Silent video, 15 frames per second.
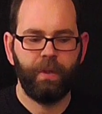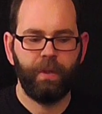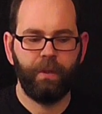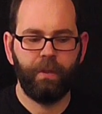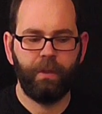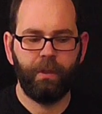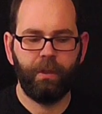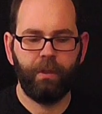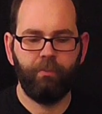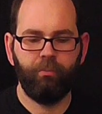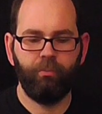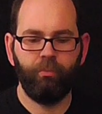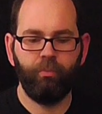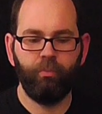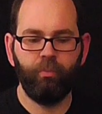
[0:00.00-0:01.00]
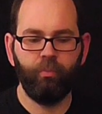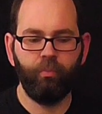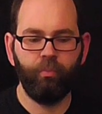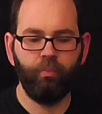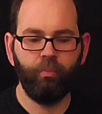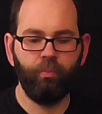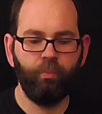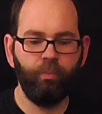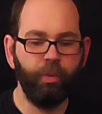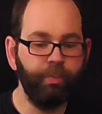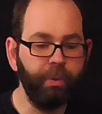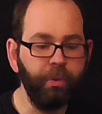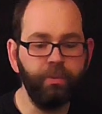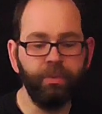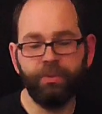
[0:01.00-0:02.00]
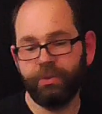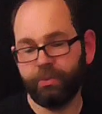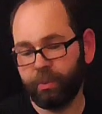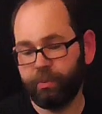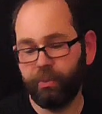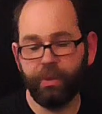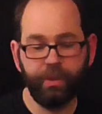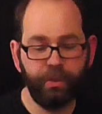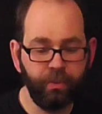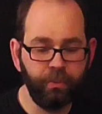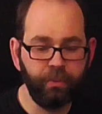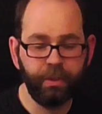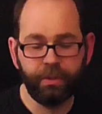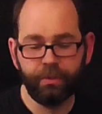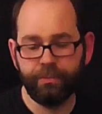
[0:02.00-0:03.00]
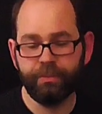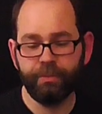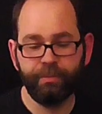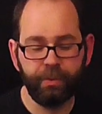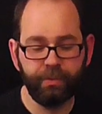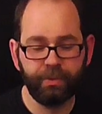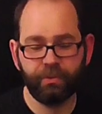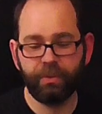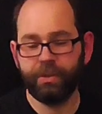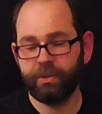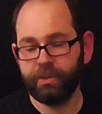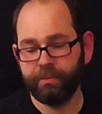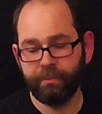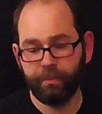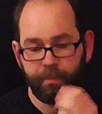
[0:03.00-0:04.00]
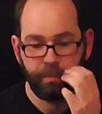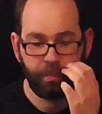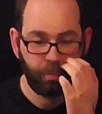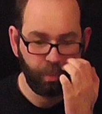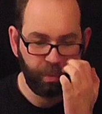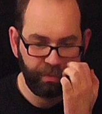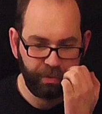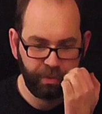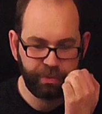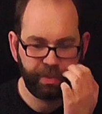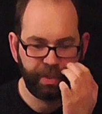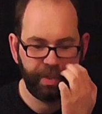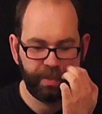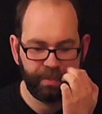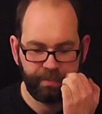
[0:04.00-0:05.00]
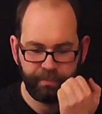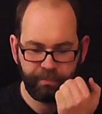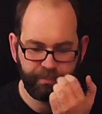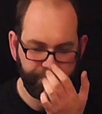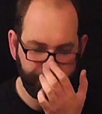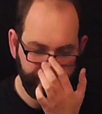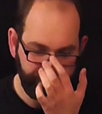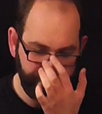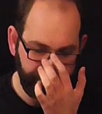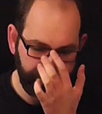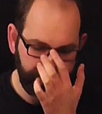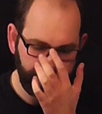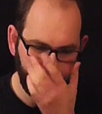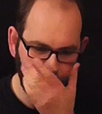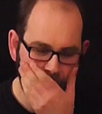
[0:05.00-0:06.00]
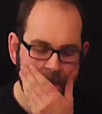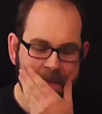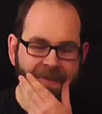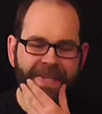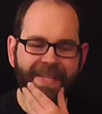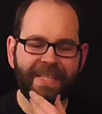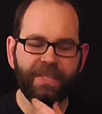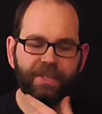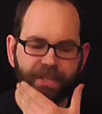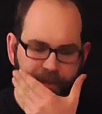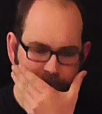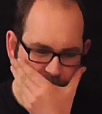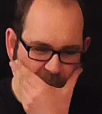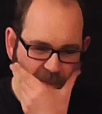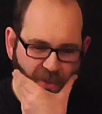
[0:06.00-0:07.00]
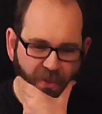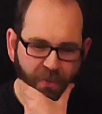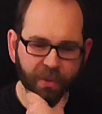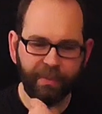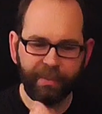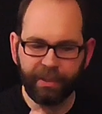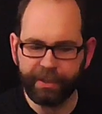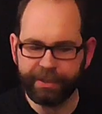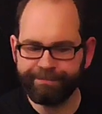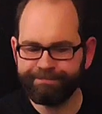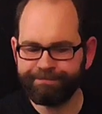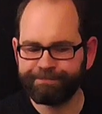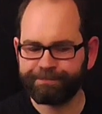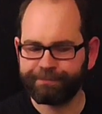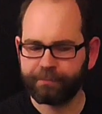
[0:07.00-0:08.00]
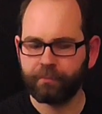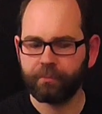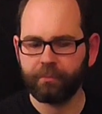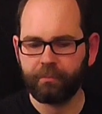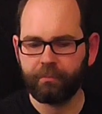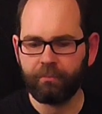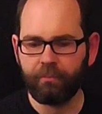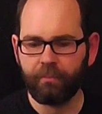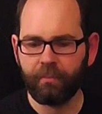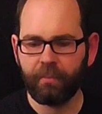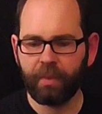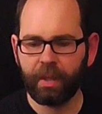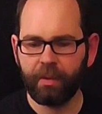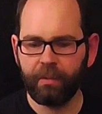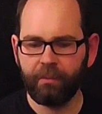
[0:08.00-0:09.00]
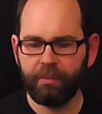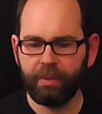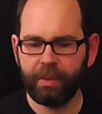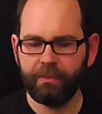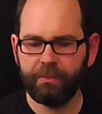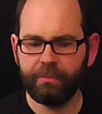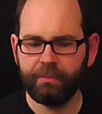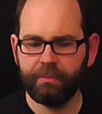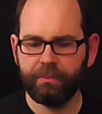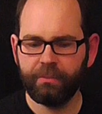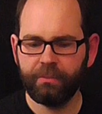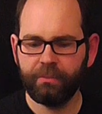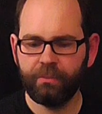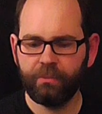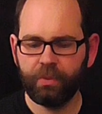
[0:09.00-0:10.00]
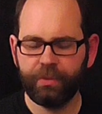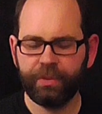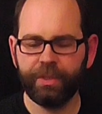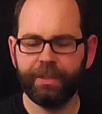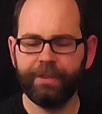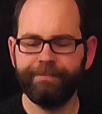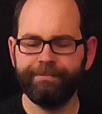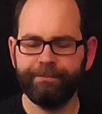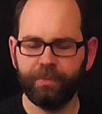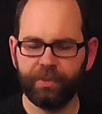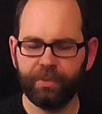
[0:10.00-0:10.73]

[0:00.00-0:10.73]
The bolters were pretty cool though. Bolt stratagem, we've lost that. Fair enough. Does seem a bit more streamlined, but we'll see.